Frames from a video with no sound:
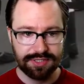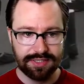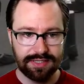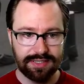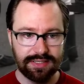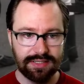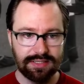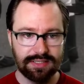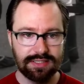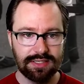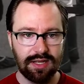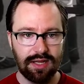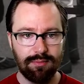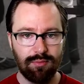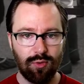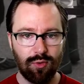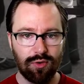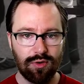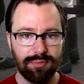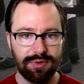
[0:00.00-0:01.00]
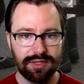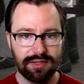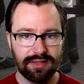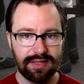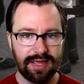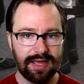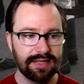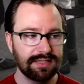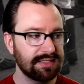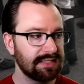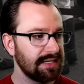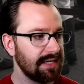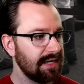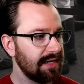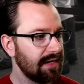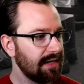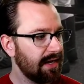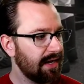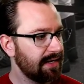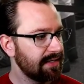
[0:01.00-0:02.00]
is um, orbit that
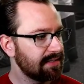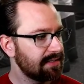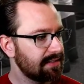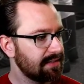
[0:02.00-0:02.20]
uh,